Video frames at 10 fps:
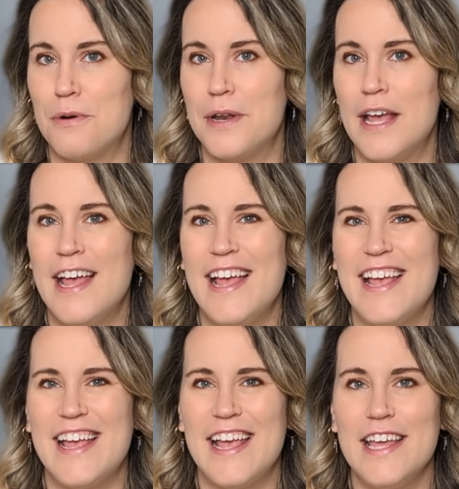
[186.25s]
mode,
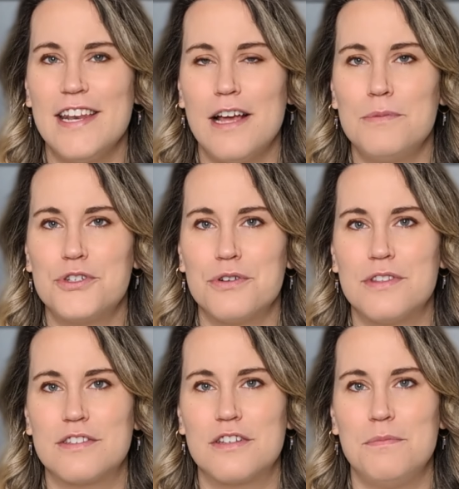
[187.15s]
and I'm sure
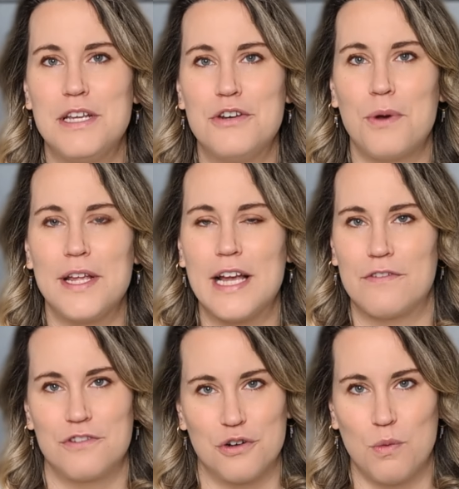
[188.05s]
this could be annoying
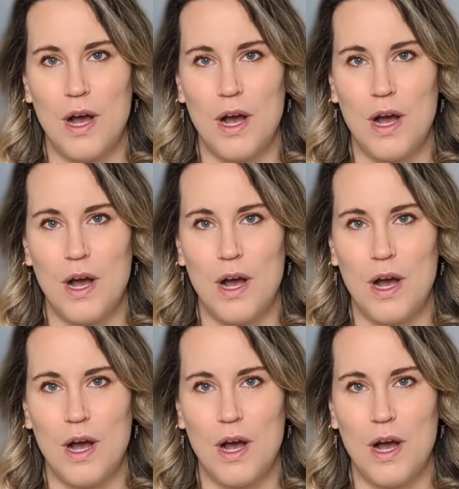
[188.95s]
after a